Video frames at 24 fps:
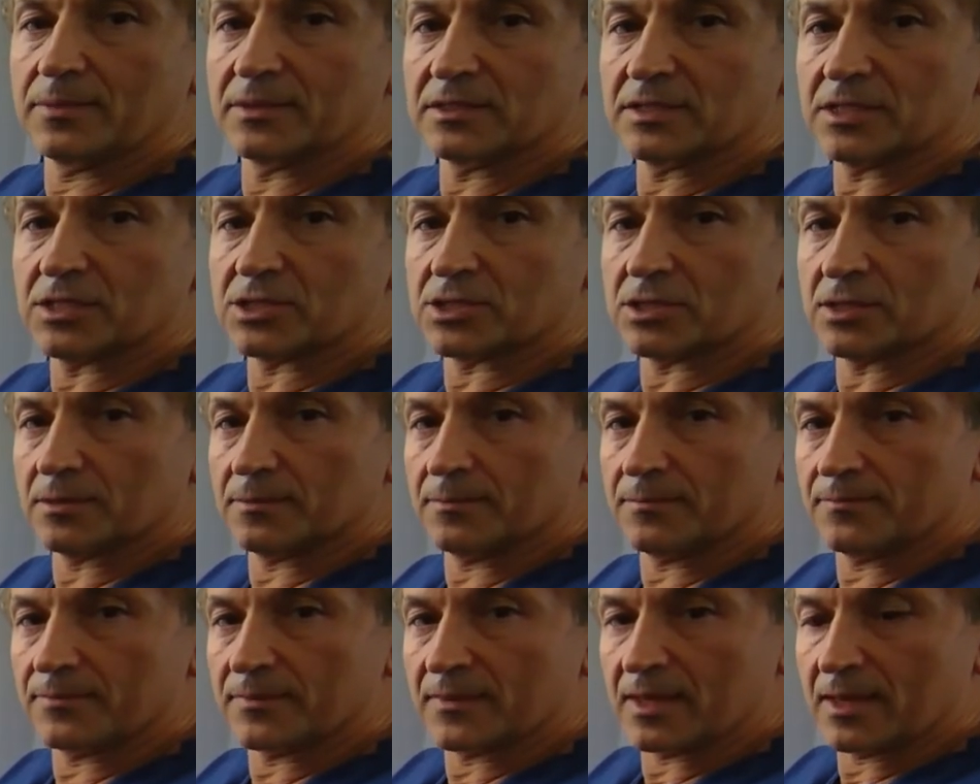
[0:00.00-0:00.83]
position
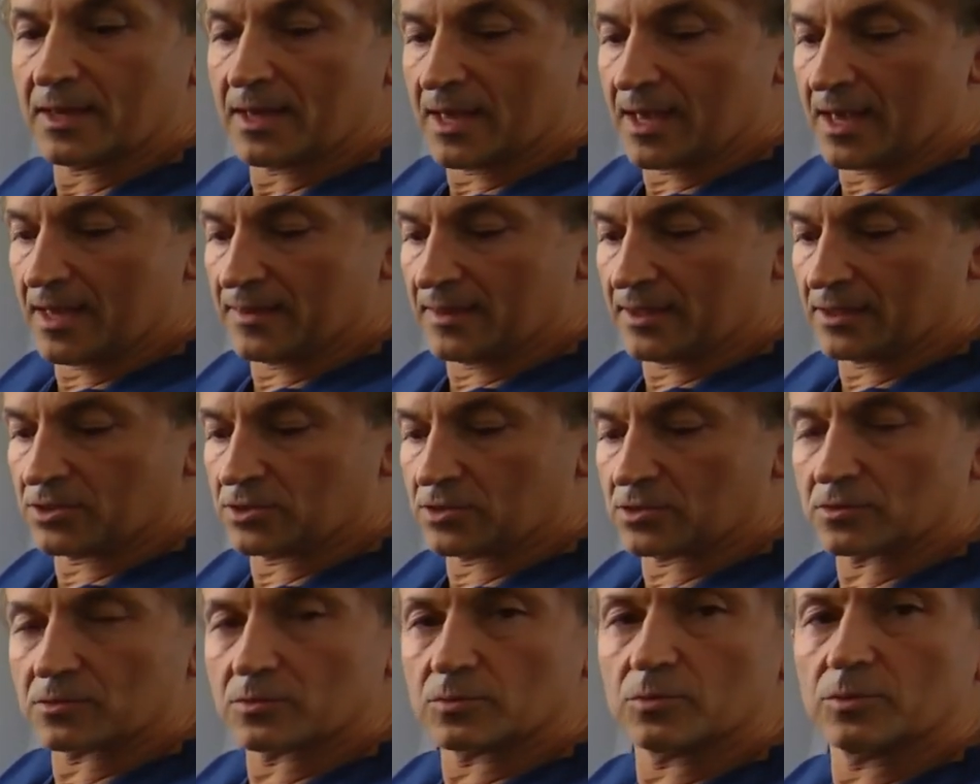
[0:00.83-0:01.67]
and
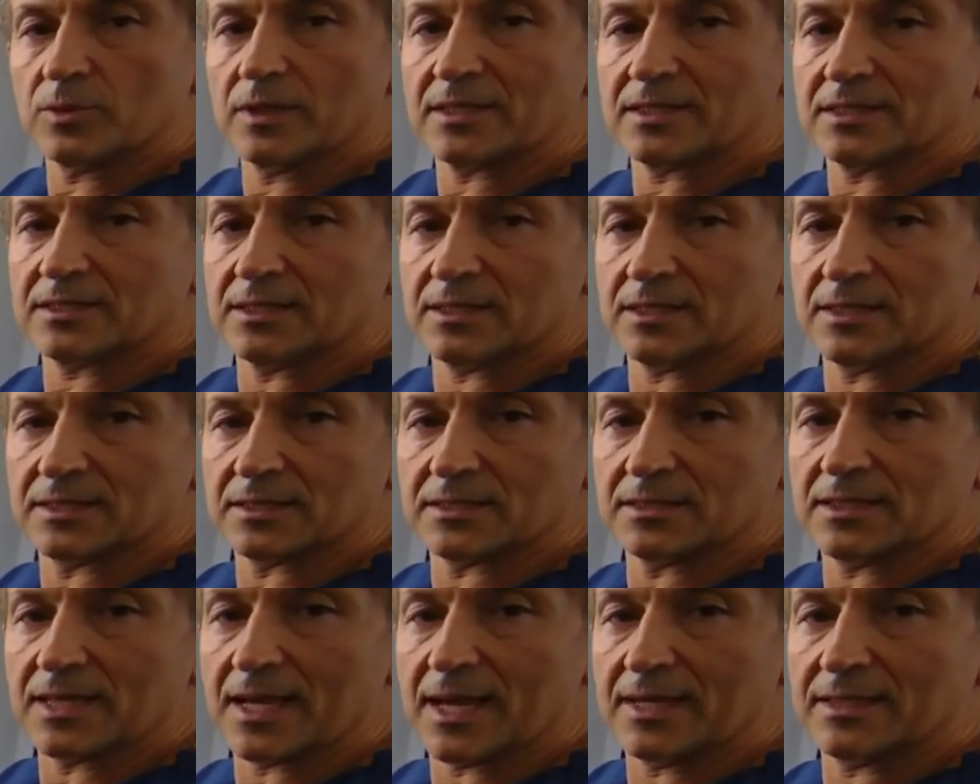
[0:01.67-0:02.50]
that your wrist
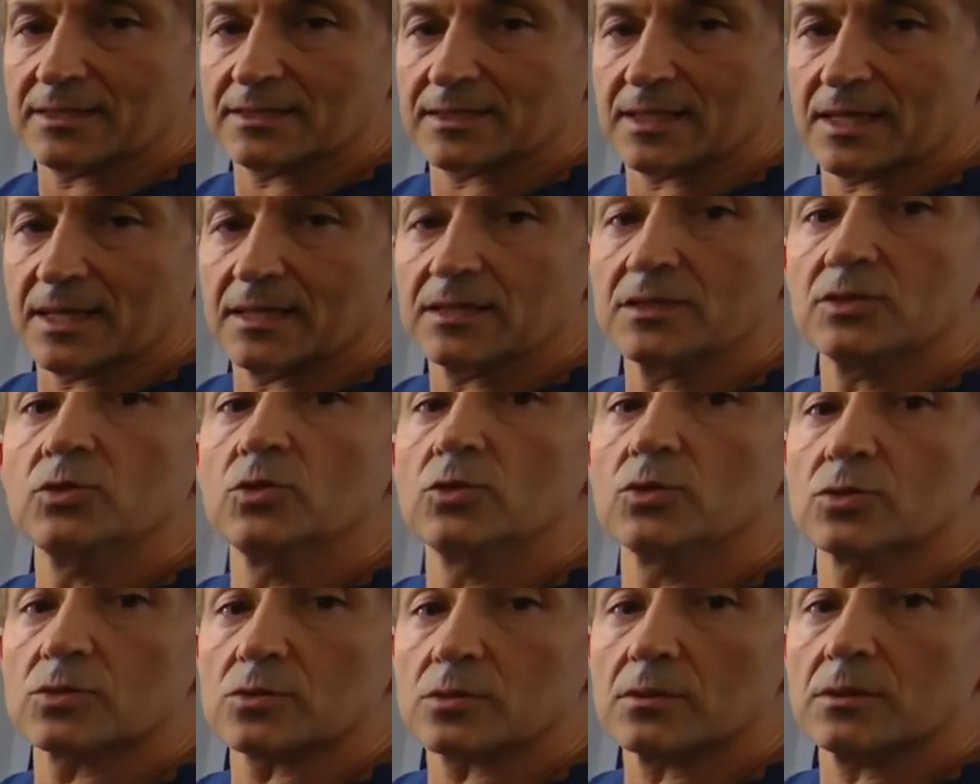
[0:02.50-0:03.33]
is nice and
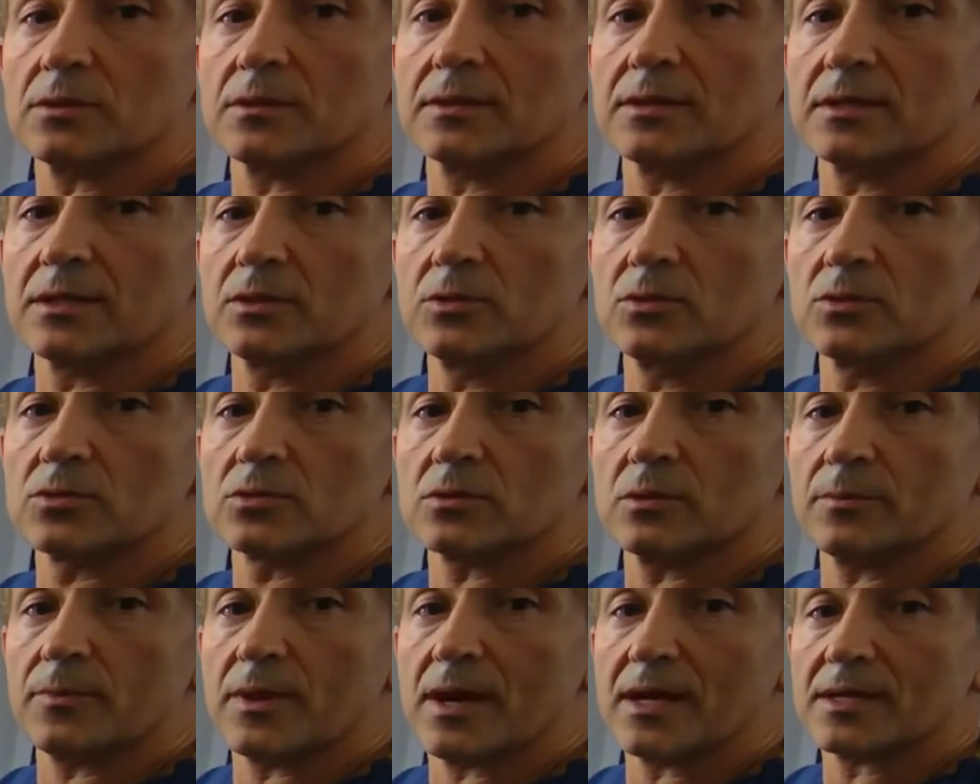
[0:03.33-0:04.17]
neutral, in a
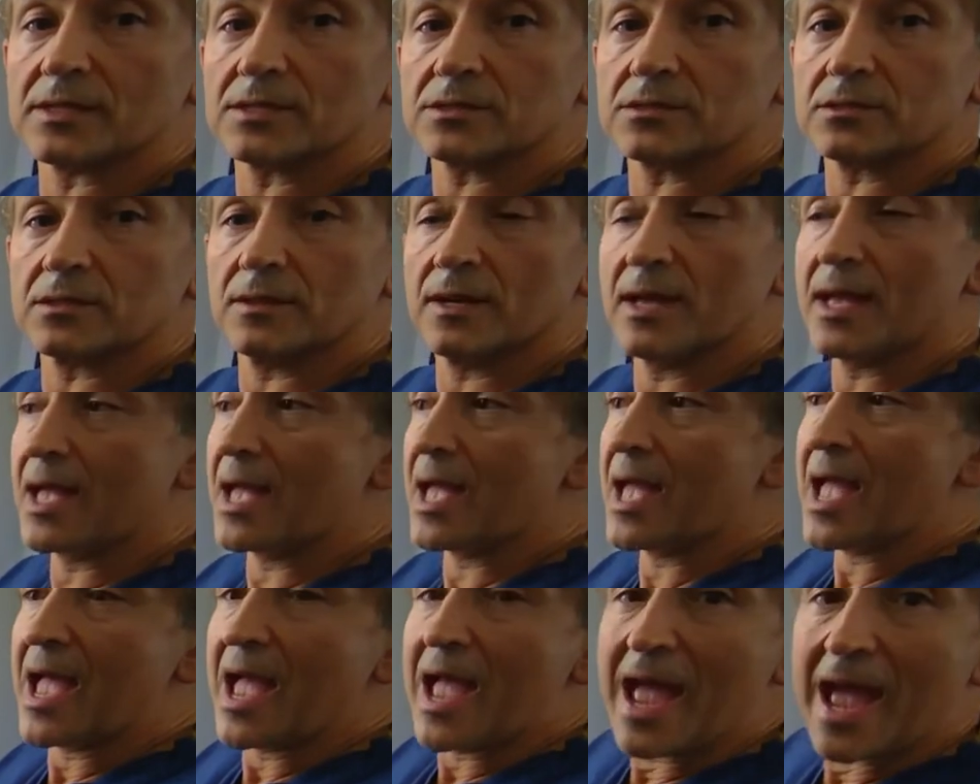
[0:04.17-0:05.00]
neutral posture.
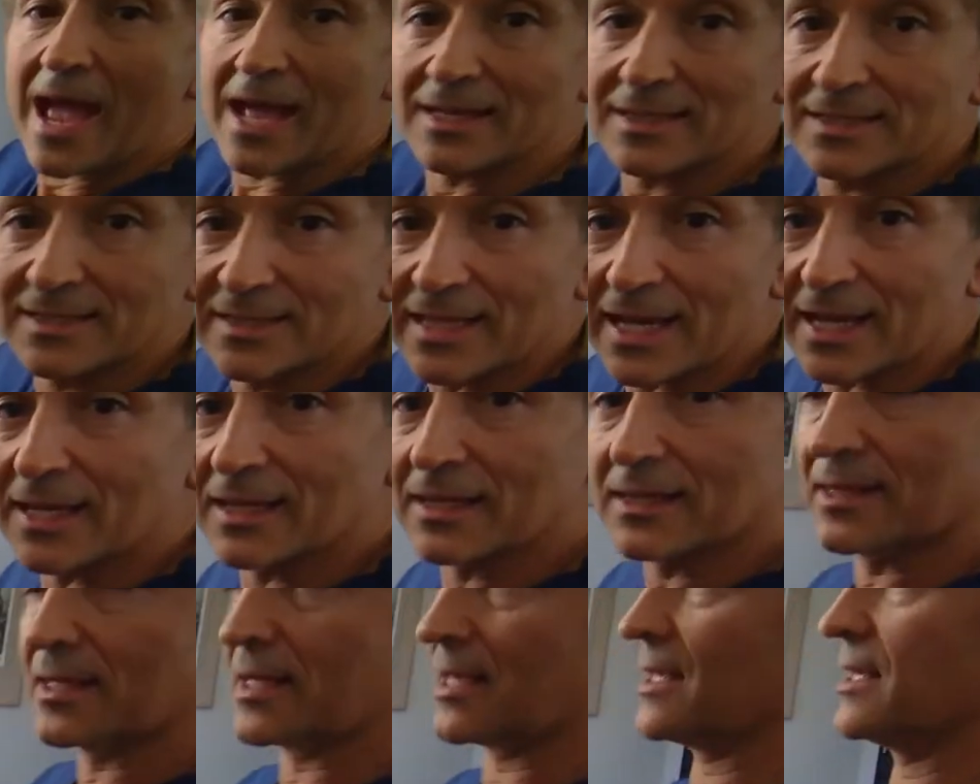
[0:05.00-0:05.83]
And the
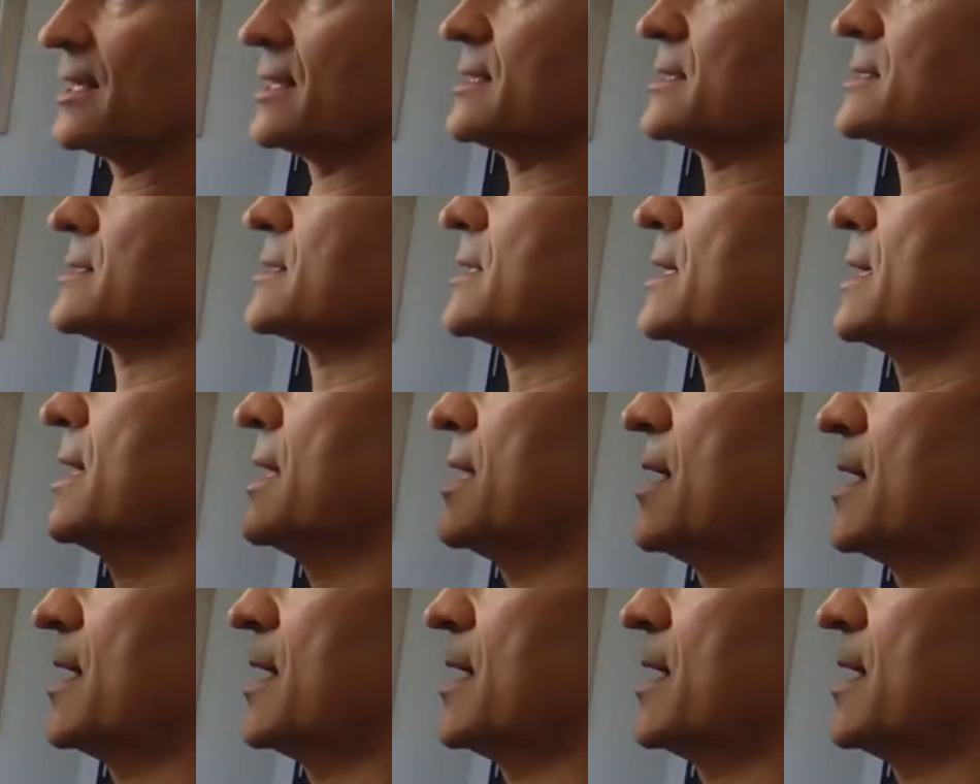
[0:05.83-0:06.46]
second thing is